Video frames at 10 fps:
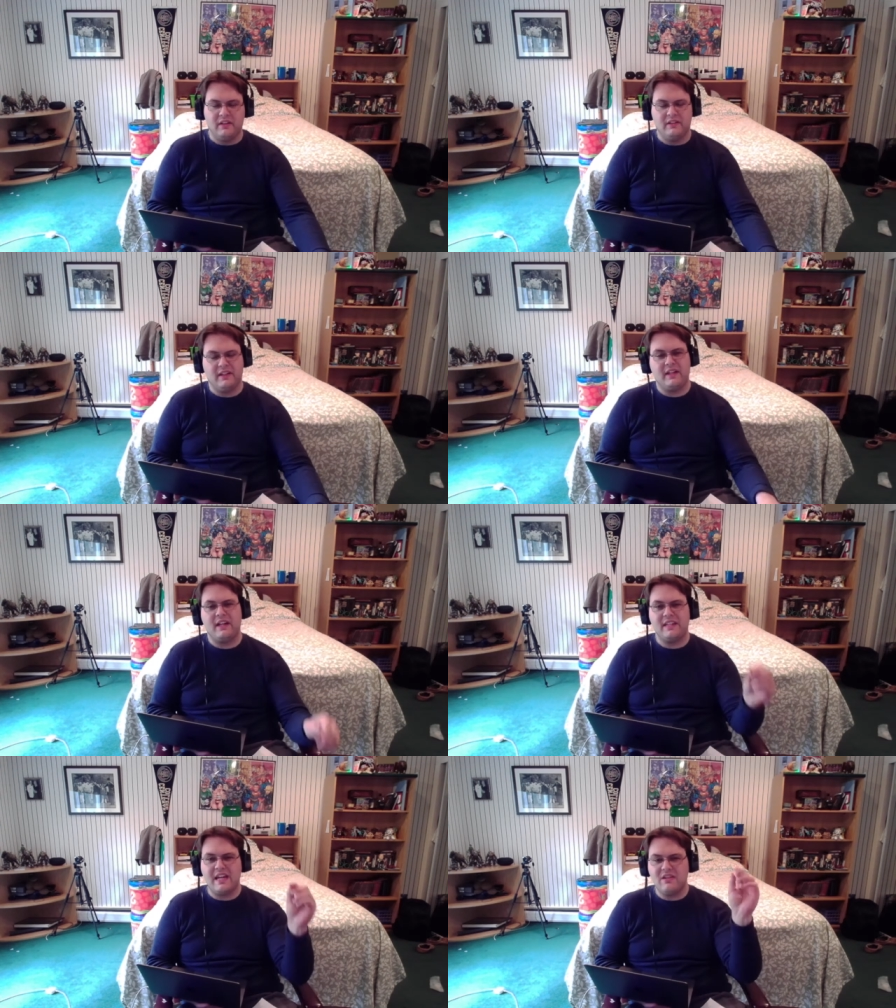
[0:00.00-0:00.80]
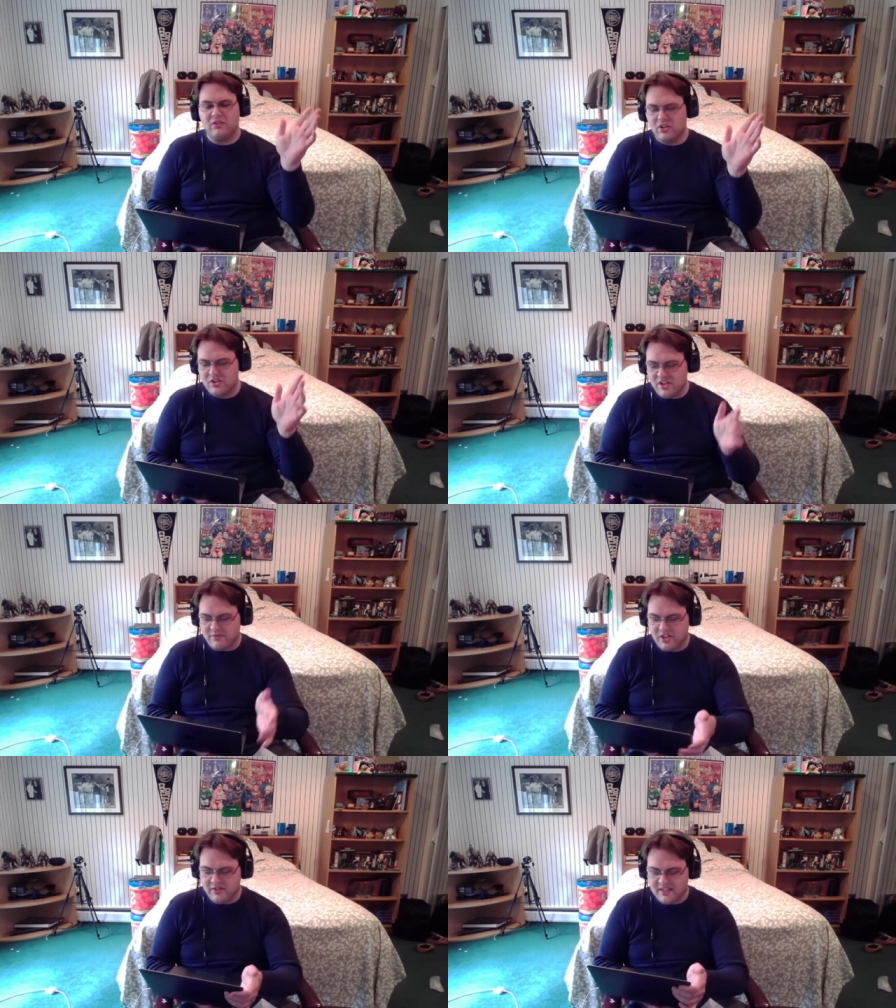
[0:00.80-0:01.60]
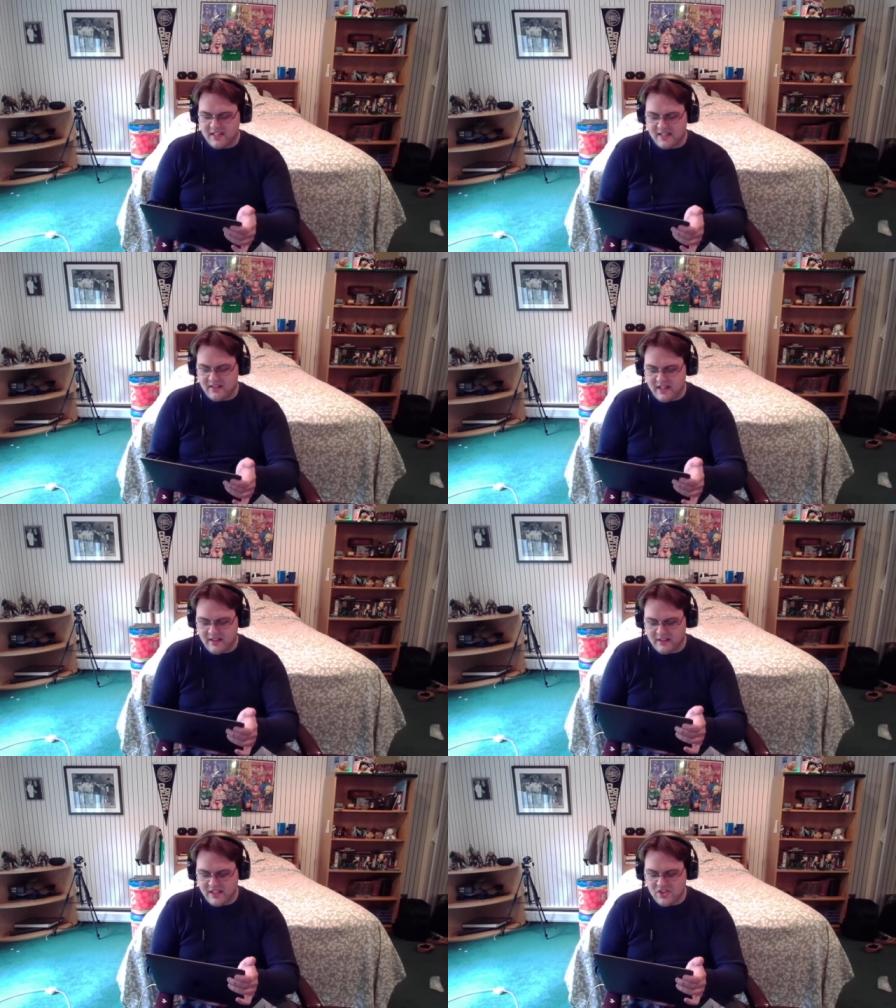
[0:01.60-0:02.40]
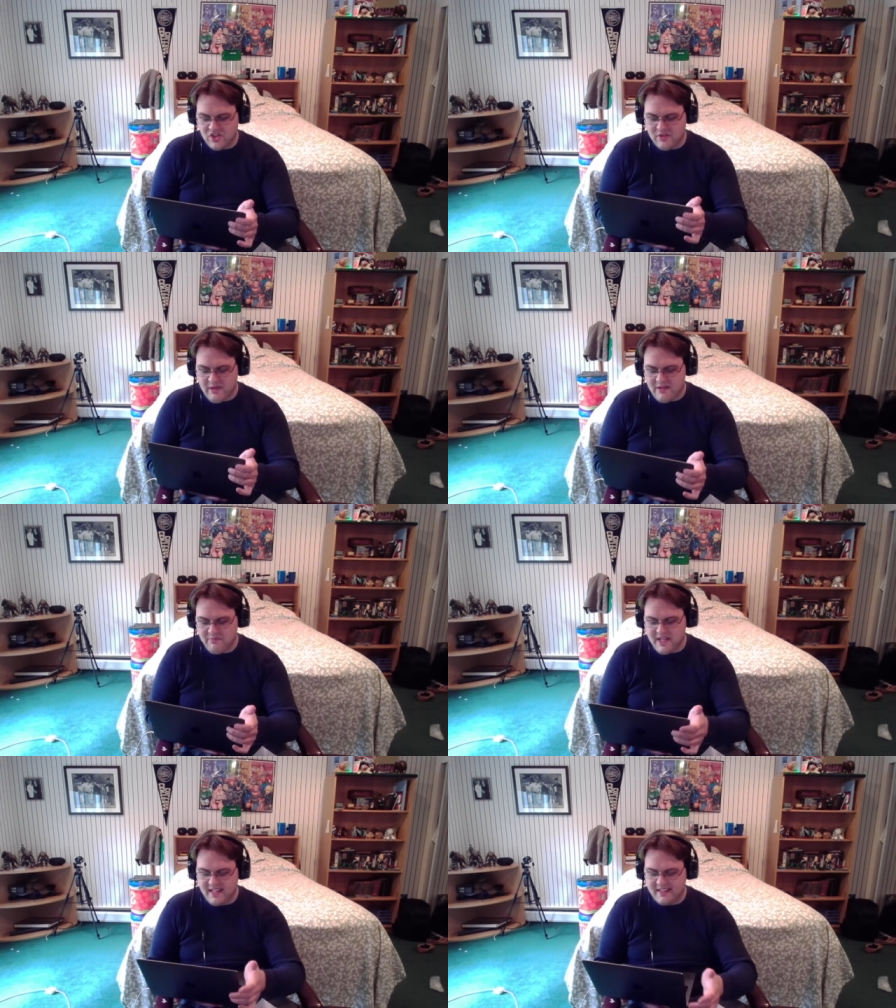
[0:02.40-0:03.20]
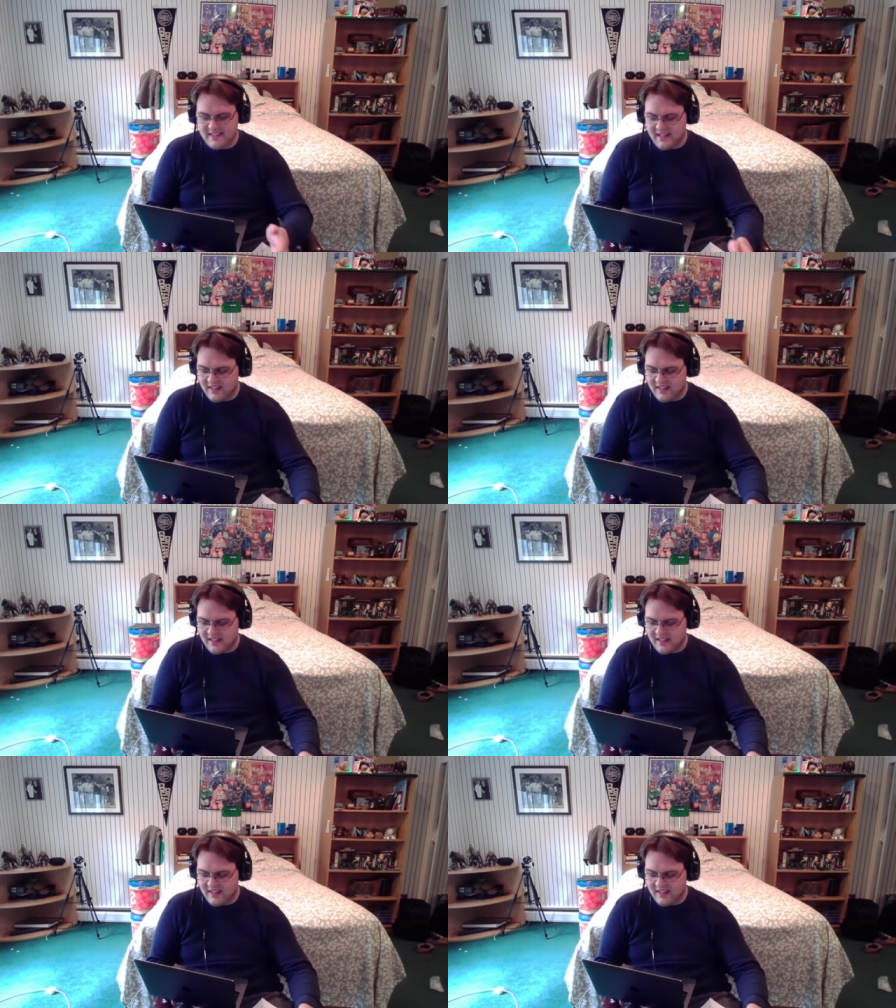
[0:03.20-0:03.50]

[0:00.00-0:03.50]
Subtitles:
like a gate large enough to go and send out a linked Jamin beast.